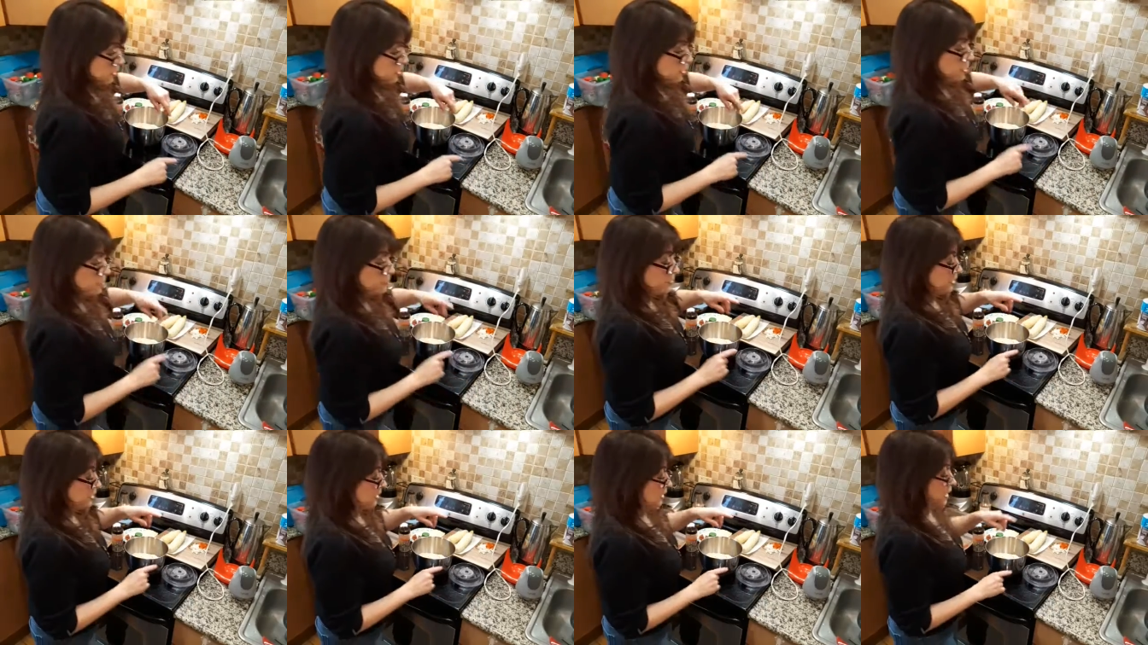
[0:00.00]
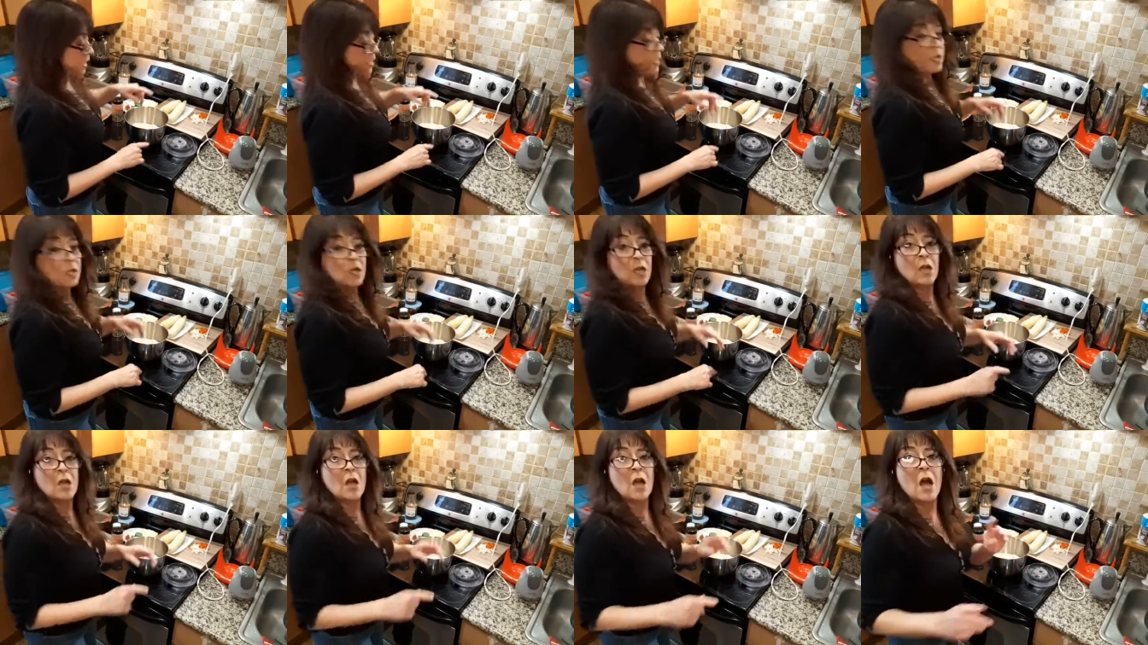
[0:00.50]
let me see.
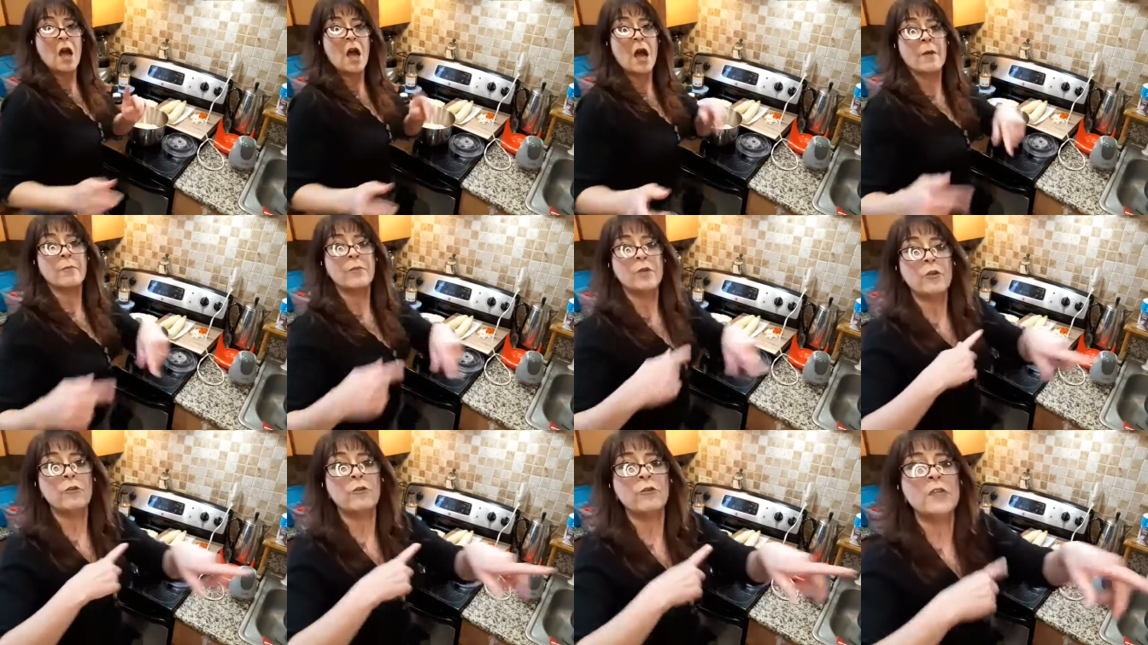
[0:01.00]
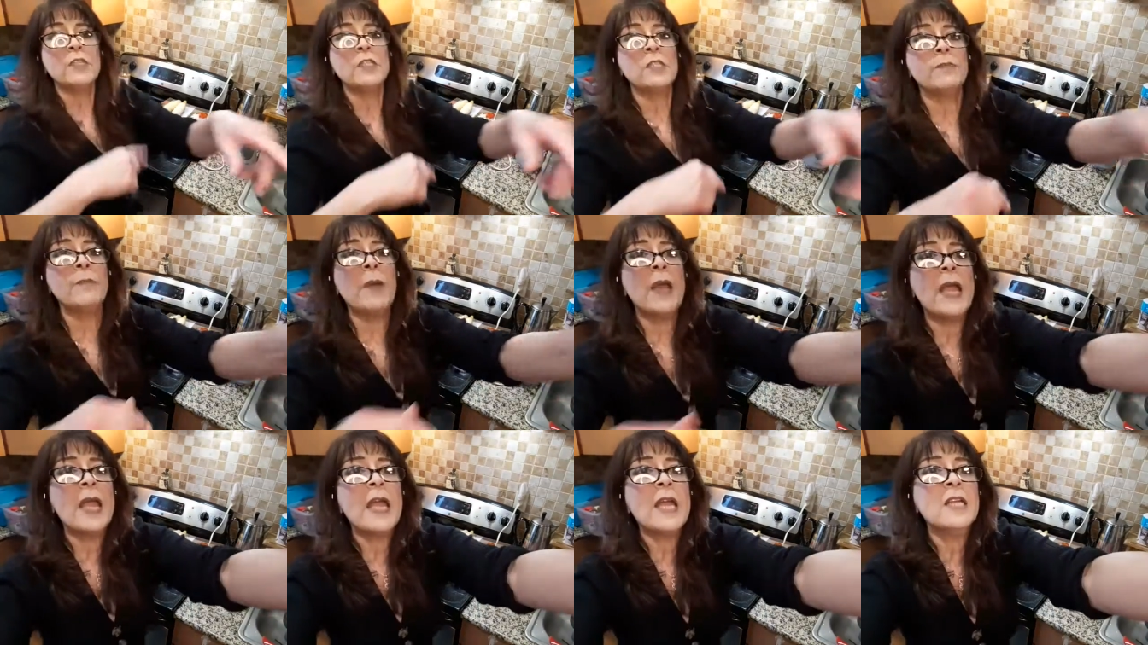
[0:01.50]
I'm going to rinse
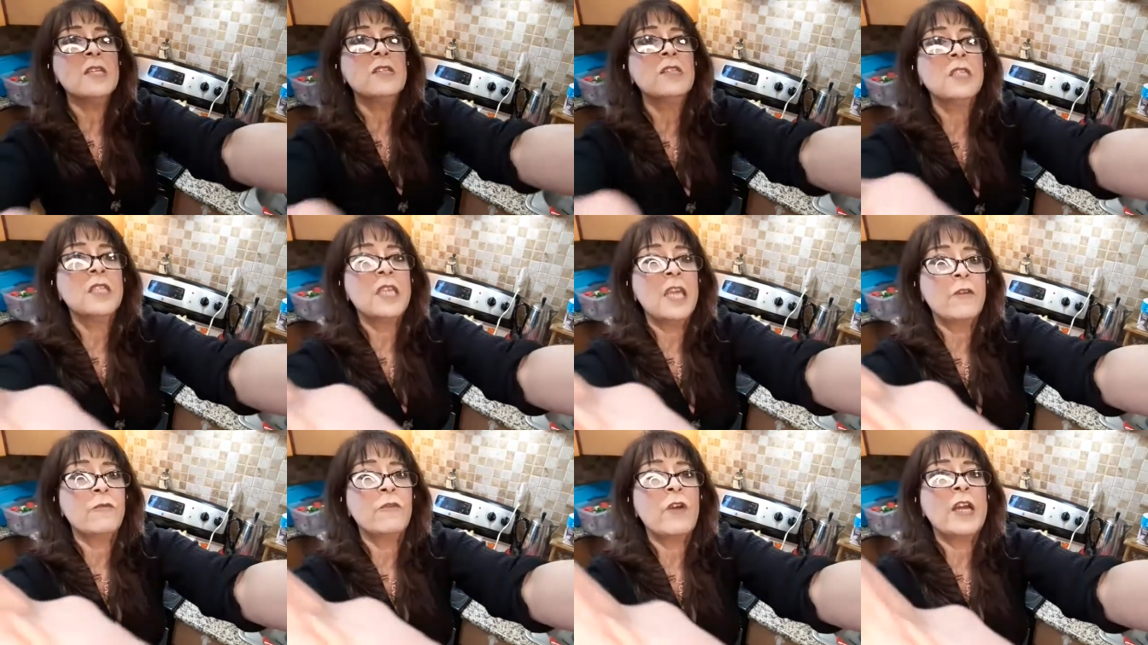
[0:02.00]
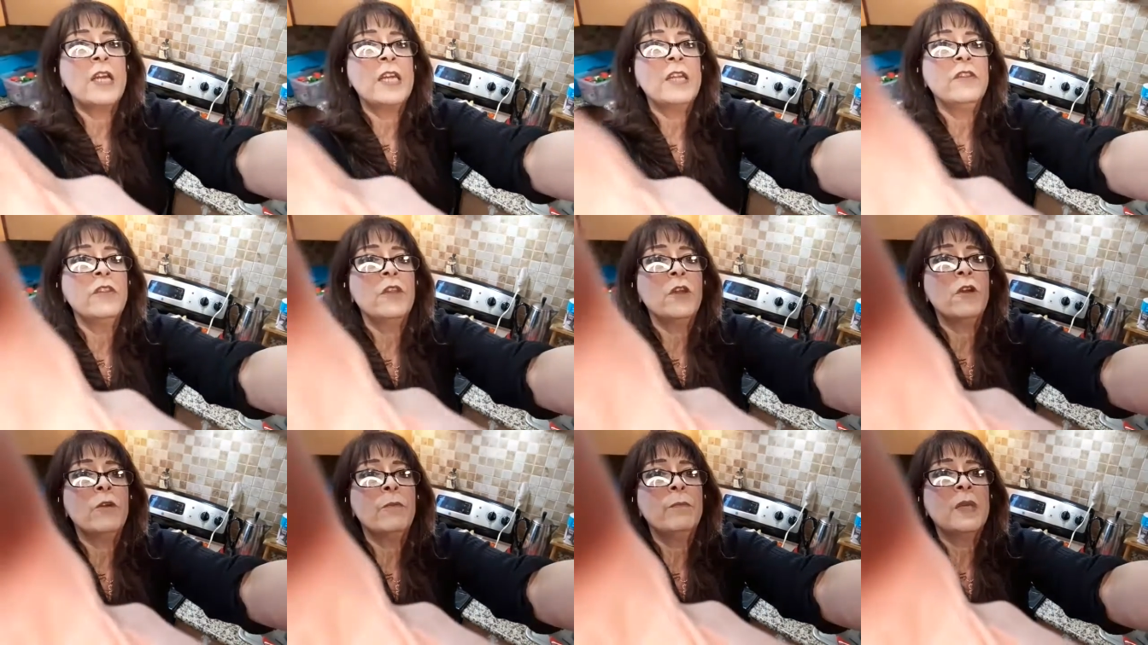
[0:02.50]
my hands and get right
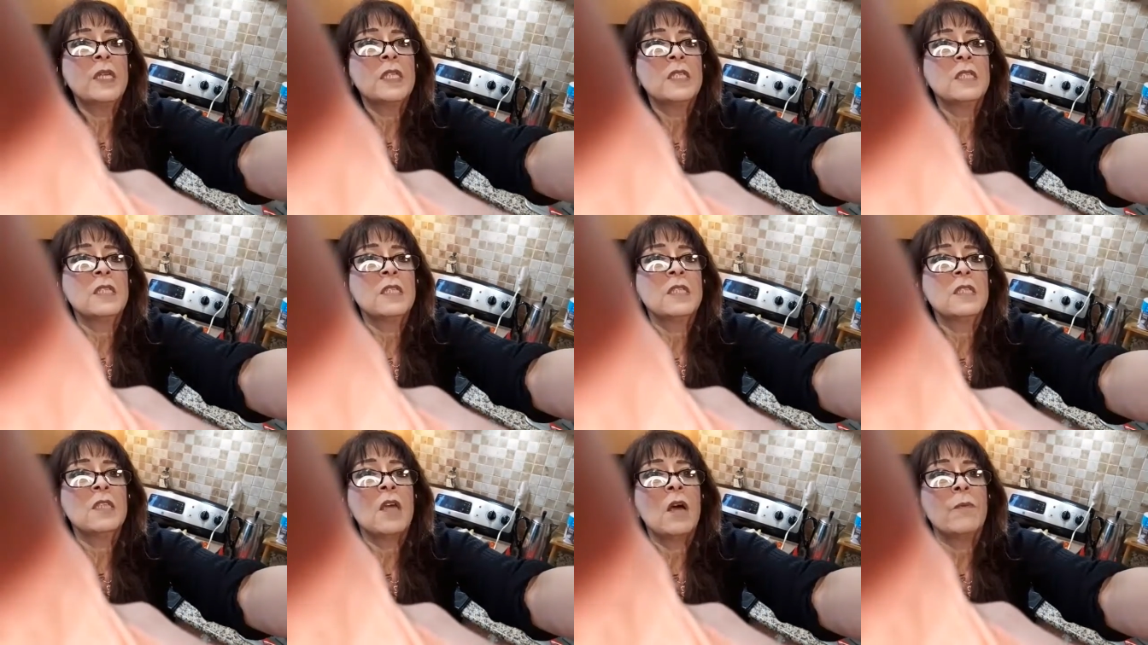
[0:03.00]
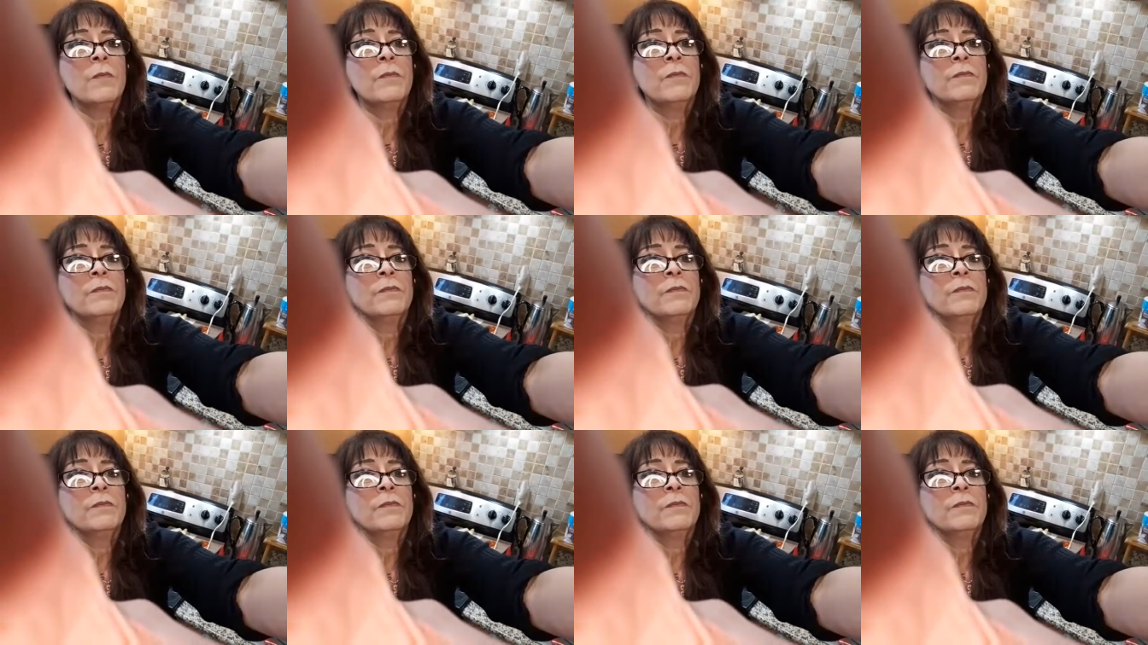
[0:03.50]
in there and mix this up.